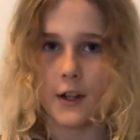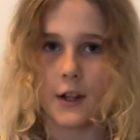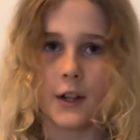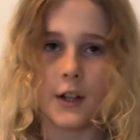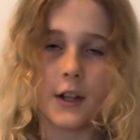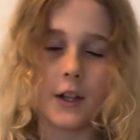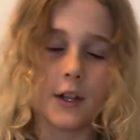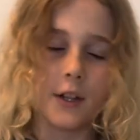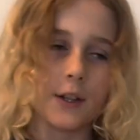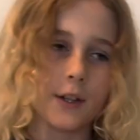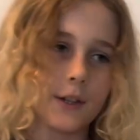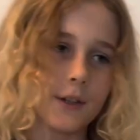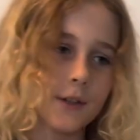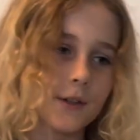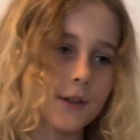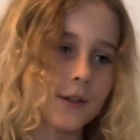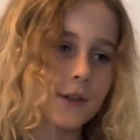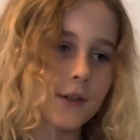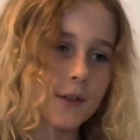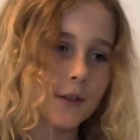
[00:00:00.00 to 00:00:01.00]

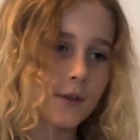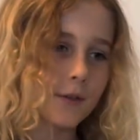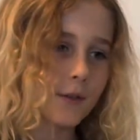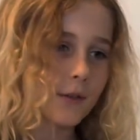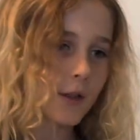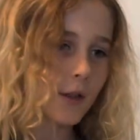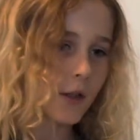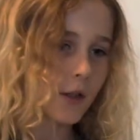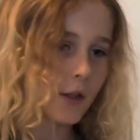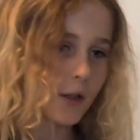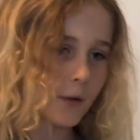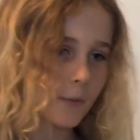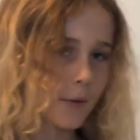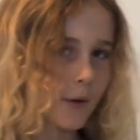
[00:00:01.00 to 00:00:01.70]
is the